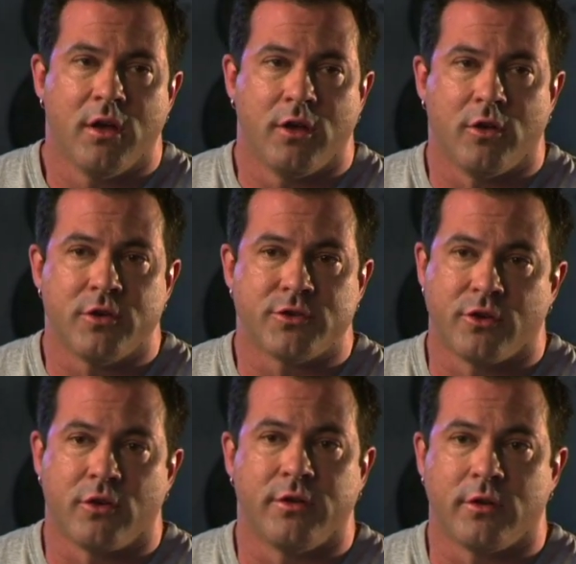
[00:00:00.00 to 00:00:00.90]
You know, here's a
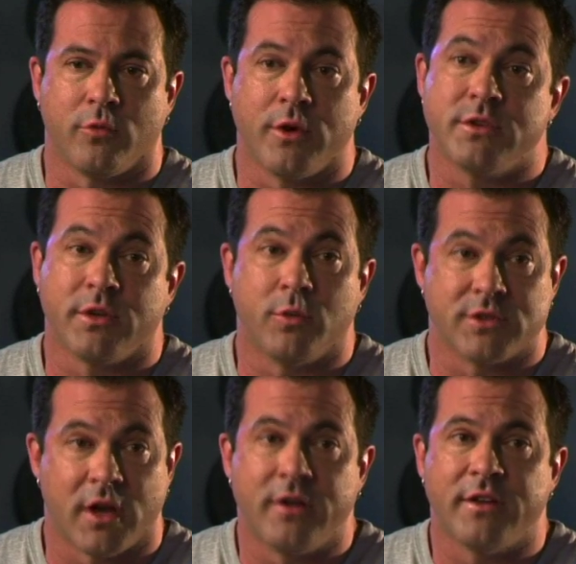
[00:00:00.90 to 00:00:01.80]
girl that originally was
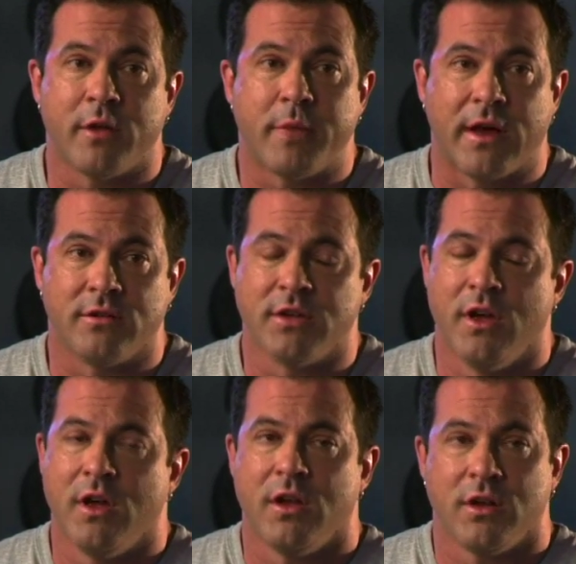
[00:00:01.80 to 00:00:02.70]
110 pounds,
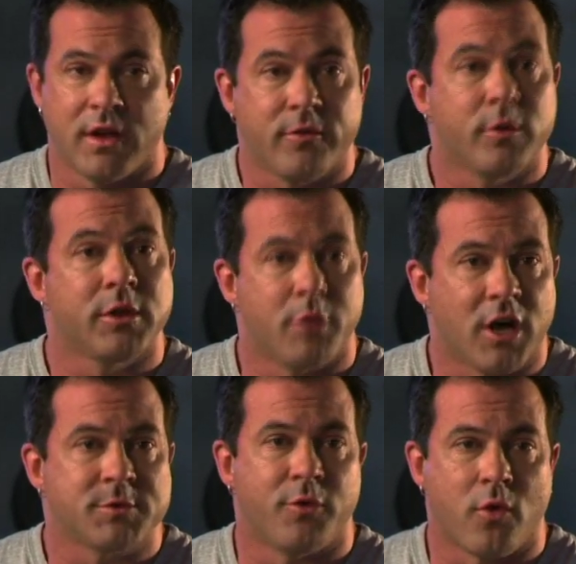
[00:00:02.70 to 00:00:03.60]
never really
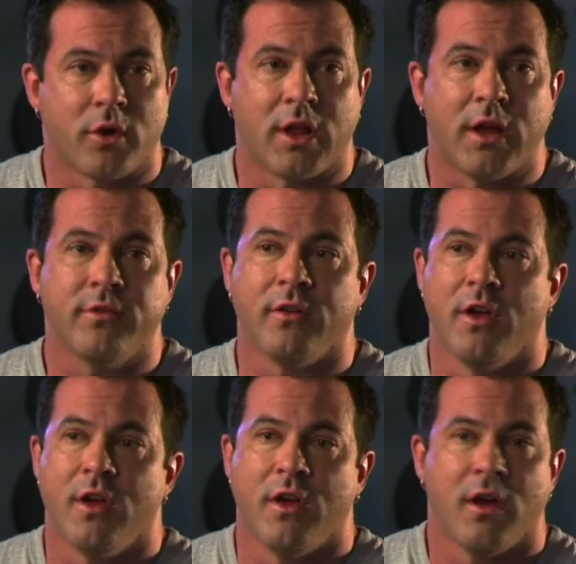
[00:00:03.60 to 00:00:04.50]
boxed before in her life,
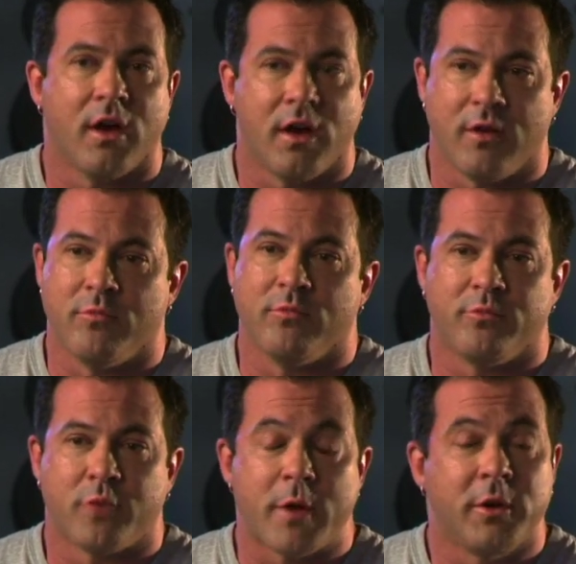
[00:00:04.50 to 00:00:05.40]

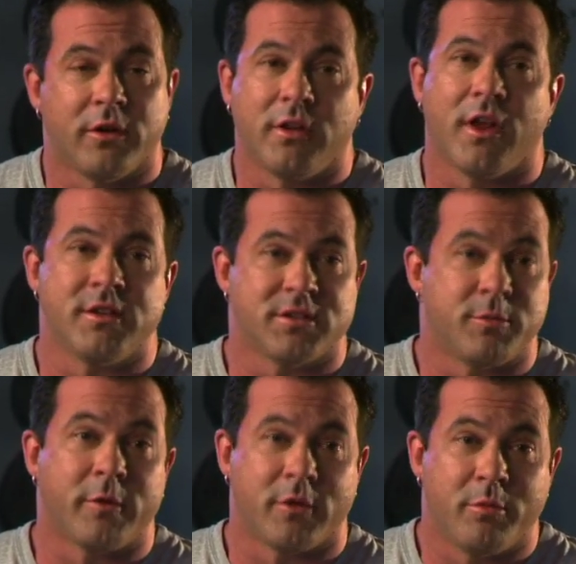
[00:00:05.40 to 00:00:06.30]
um, probably learning lines to
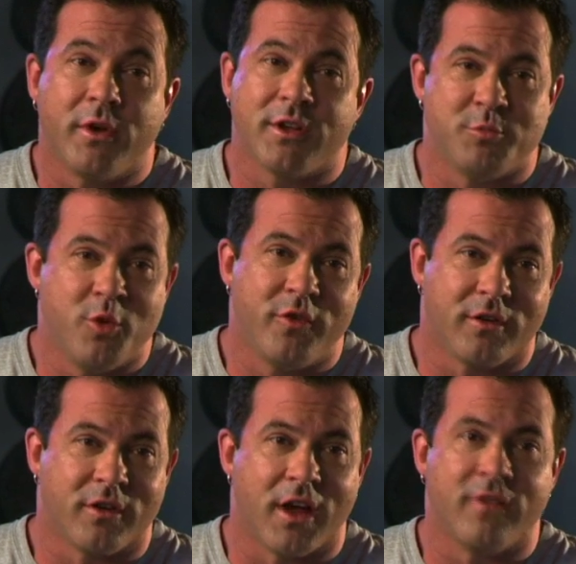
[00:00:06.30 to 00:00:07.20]
probably the biggest movie
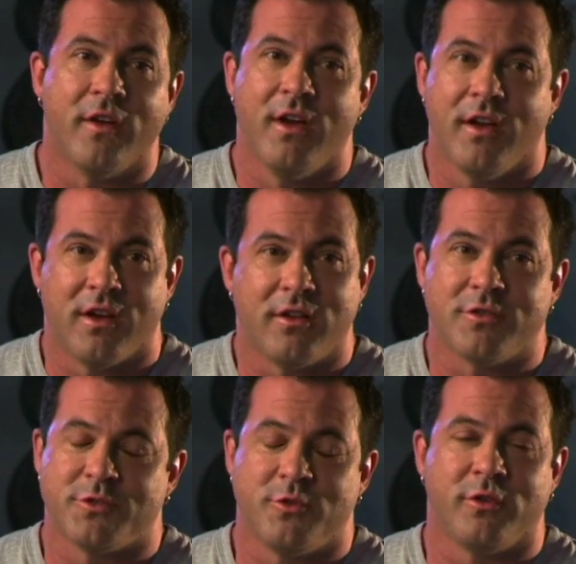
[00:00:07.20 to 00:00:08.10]
in her life, and
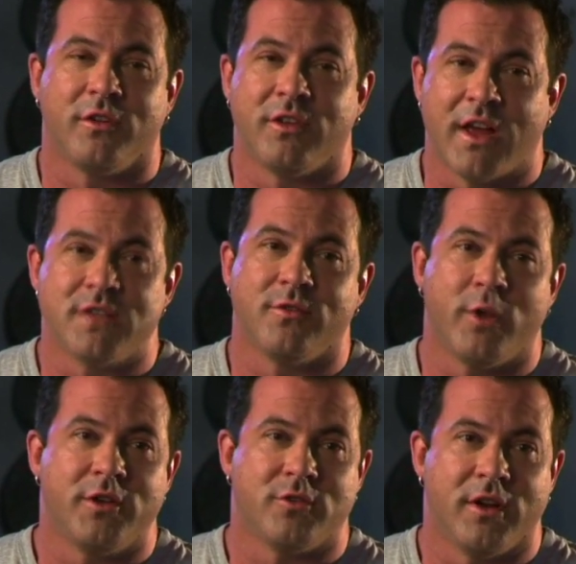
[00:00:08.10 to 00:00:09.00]
also doing intensive
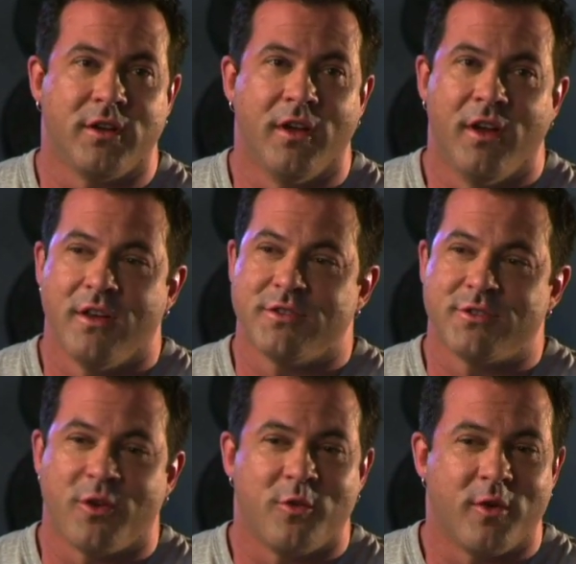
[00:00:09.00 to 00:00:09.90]
weight training.
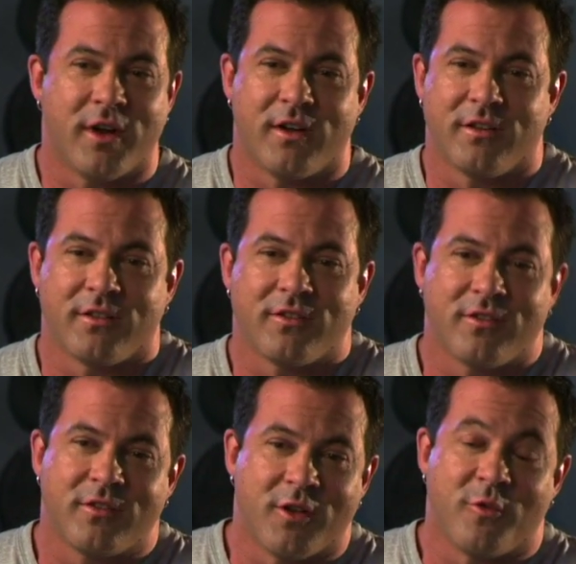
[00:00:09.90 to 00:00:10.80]
So, uh,
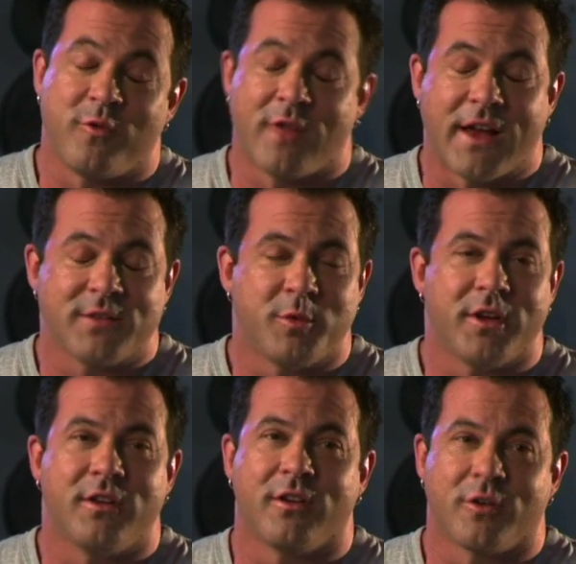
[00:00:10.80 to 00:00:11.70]
you know, flax
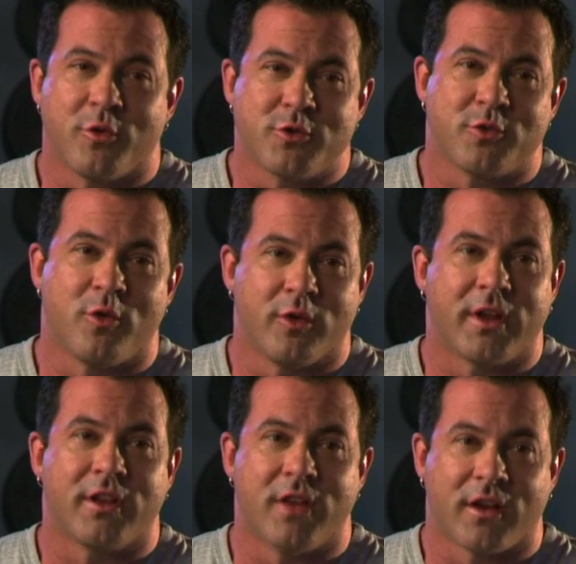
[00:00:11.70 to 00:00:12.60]
played a, a, crucial role in
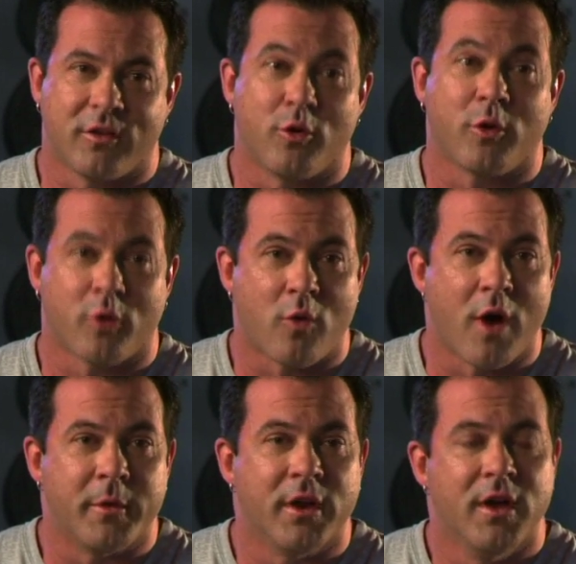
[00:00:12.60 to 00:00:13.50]
getting that caloric
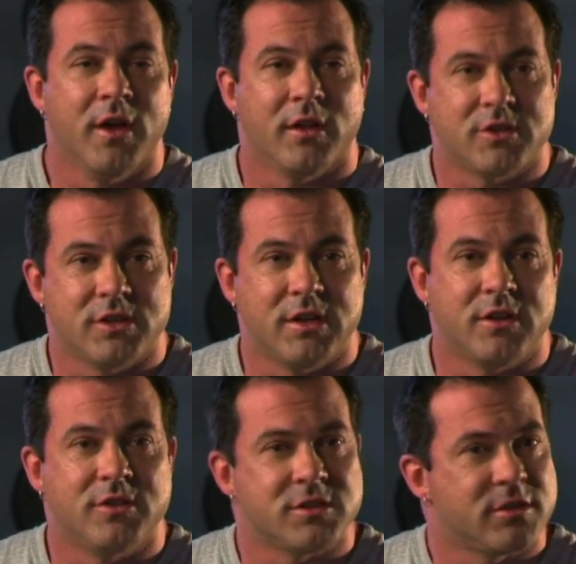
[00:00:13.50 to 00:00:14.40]
requirement that she
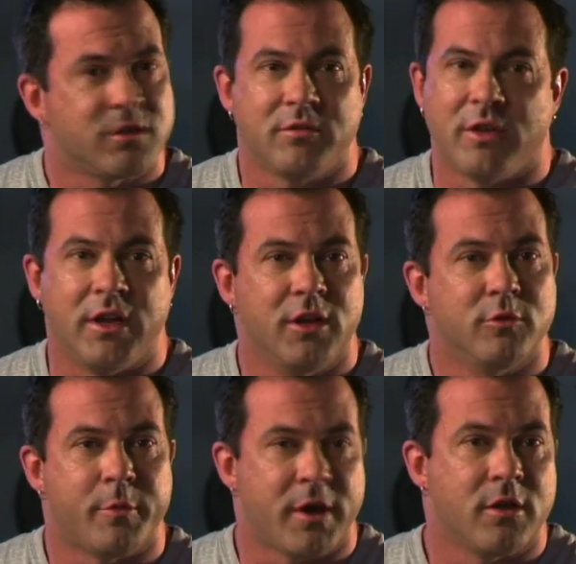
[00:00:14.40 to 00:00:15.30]
needed just to heal
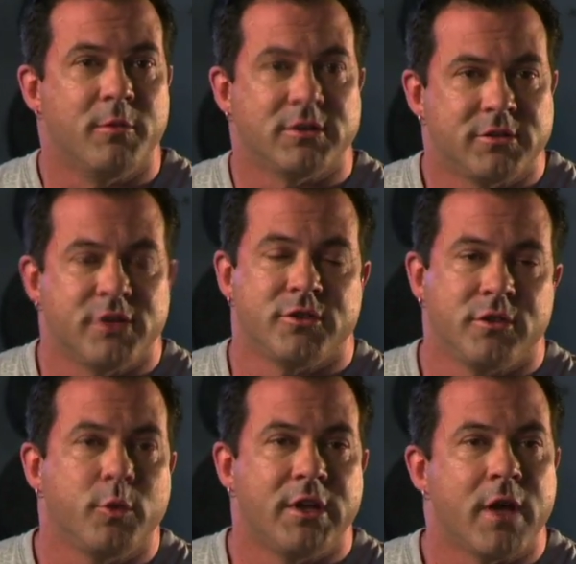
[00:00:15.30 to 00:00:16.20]
and repair the muscle tissue
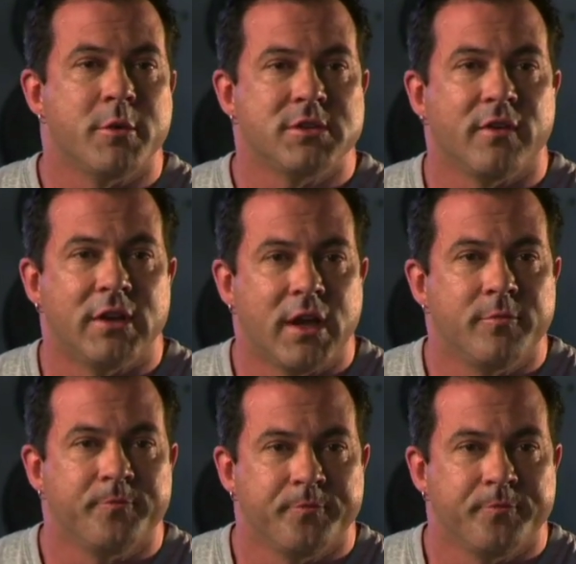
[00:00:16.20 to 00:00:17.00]
that we damaged every day.